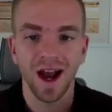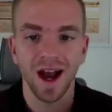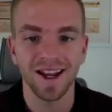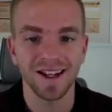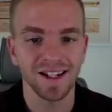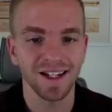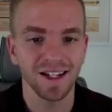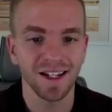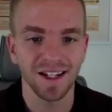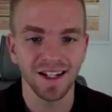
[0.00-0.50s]
I
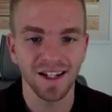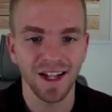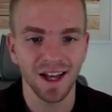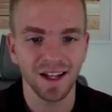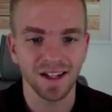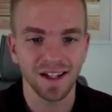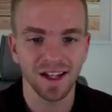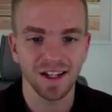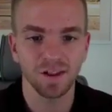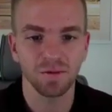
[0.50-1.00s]
did a
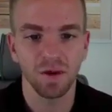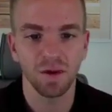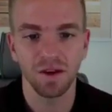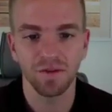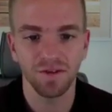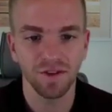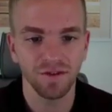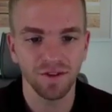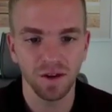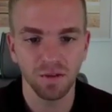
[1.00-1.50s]
test. I spent
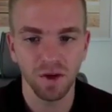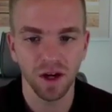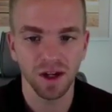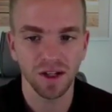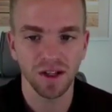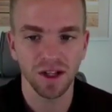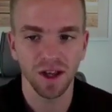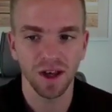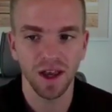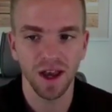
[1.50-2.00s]

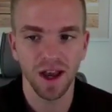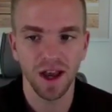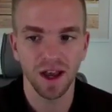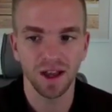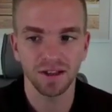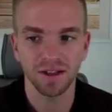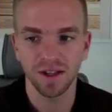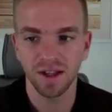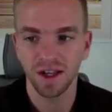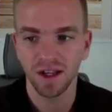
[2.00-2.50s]
$50 on
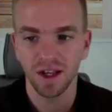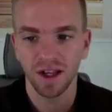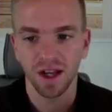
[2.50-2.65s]
ads.